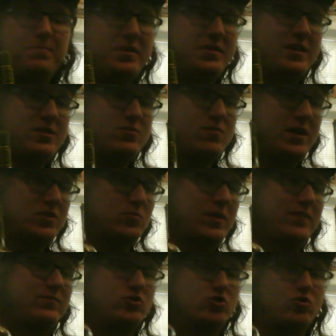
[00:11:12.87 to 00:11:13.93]
that you guys will have
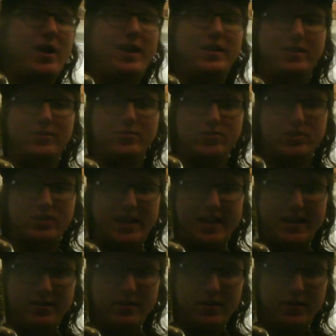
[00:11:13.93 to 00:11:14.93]
to try to understand.